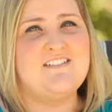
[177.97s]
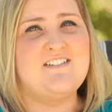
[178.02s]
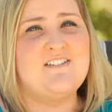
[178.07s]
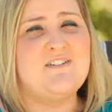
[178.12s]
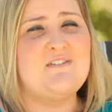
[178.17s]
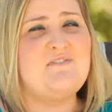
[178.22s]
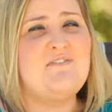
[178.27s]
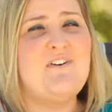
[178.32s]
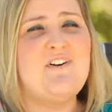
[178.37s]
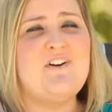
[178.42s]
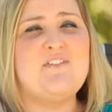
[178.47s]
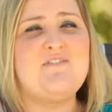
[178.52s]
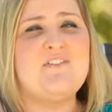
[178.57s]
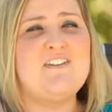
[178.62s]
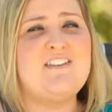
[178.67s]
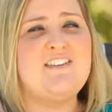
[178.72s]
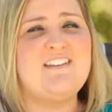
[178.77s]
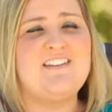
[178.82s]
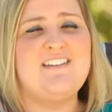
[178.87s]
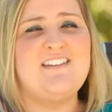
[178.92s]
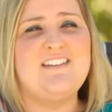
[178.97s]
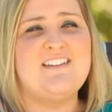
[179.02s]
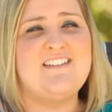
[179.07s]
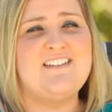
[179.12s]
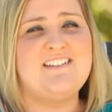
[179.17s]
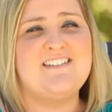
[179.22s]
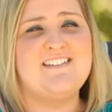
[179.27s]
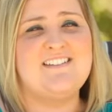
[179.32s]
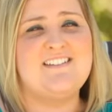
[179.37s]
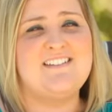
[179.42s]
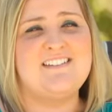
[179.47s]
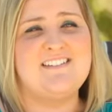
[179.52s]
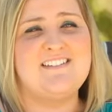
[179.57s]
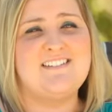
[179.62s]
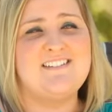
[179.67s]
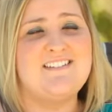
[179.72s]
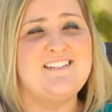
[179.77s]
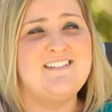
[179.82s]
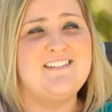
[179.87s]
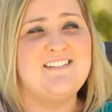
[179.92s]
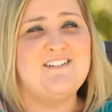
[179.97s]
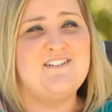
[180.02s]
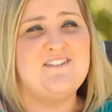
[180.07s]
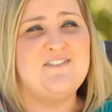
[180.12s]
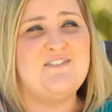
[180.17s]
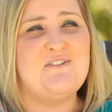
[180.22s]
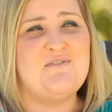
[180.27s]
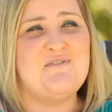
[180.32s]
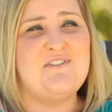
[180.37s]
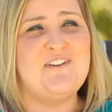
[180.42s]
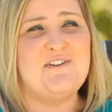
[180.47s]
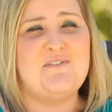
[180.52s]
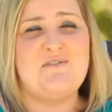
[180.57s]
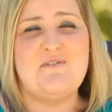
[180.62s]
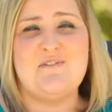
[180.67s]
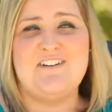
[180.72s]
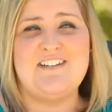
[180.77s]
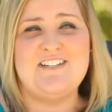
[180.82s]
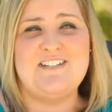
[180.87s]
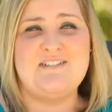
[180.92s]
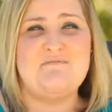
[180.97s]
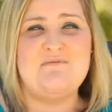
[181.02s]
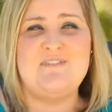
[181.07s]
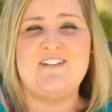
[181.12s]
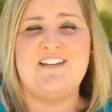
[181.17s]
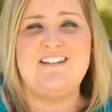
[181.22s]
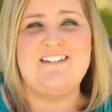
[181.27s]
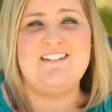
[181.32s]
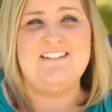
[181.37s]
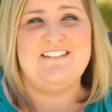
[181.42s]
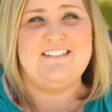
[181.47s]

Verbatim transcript: So far, everything is going according to plan,